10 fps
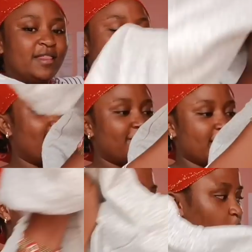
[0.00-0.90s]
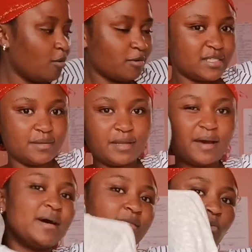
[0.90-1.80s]
that are very almost
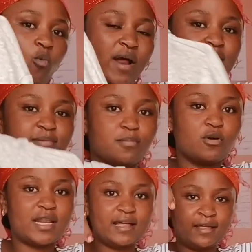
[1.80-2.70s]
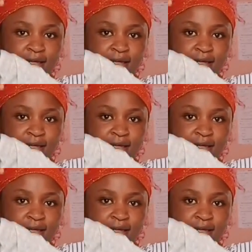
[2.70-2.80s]
similar but one is smaller